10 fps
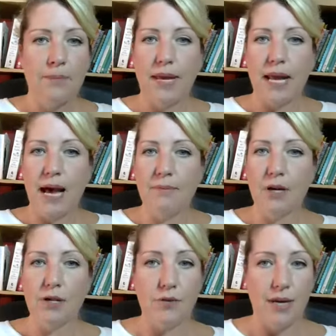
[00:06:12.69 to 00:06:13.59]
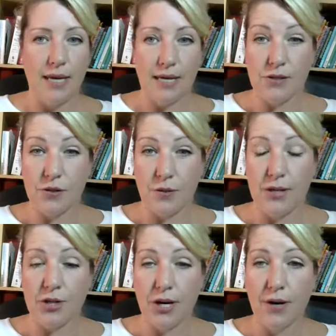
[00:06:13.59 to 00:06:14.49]
But I'm not doing any
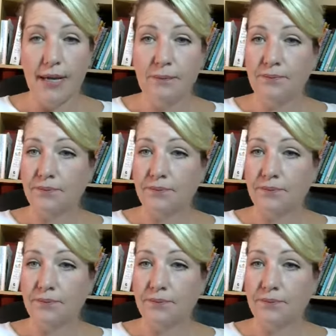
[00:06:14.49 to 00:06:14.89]
screen sharing.